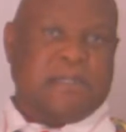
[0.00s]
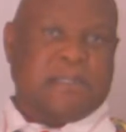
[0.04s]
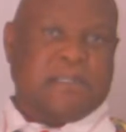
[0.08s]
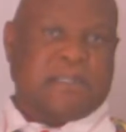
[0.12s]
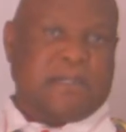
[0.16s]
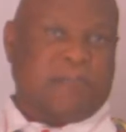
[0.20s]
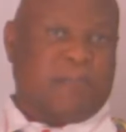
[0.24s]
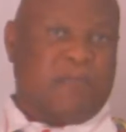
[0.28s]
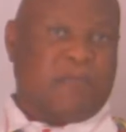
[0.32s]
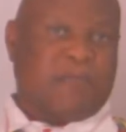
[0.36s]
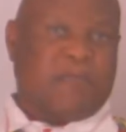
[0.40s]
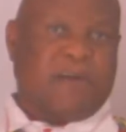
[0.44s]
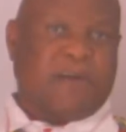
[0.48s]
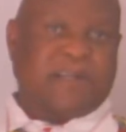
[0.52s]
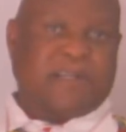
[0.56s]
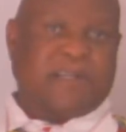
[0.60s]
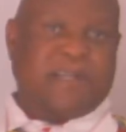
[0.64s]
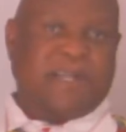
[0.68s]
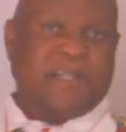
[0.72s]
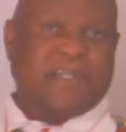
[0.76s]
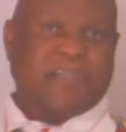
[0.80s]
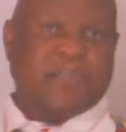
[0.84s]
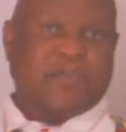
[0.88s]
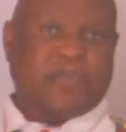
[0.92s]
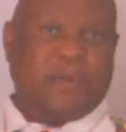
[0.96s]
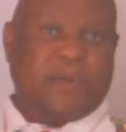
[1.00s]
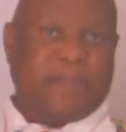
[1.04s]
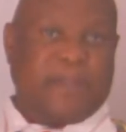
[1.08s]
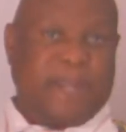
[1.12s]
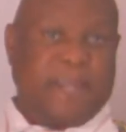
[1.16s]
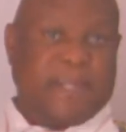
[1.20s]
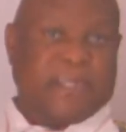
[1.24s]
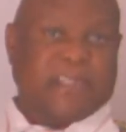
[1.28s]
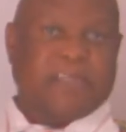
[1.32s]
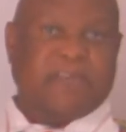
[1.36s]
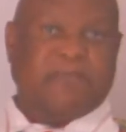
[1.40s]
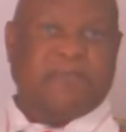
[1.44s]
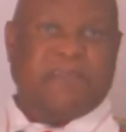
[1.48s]
Some of our tents were
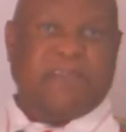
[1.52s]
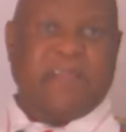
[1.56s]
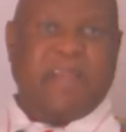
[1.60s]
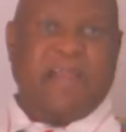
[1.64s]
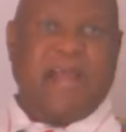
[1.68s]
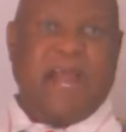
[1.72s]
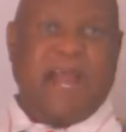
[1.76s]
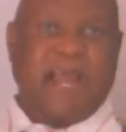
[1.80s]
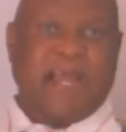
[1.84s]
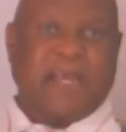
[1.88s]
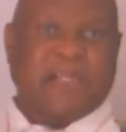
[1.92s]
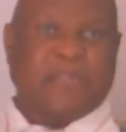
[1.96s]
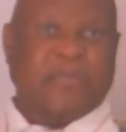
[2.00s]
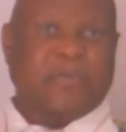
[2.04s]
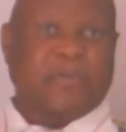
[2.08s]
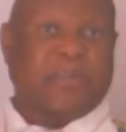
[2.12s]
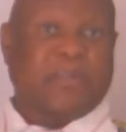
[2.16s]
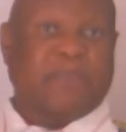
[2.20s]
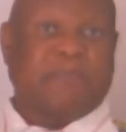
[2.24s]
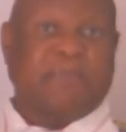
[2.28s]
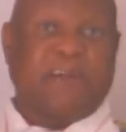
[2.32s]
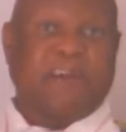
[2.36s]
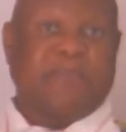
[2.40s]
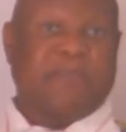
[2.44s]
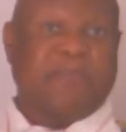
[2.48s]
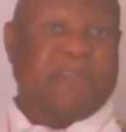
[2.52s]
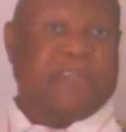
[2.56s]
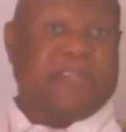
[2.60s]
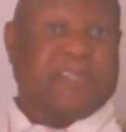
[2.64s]
relatively high, 25